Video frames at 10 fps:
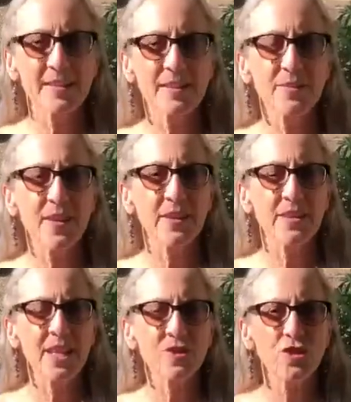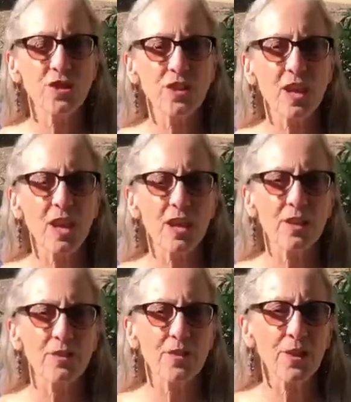is the foundation
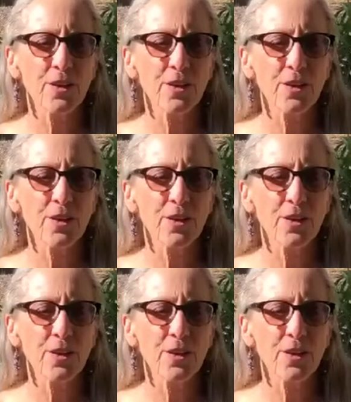of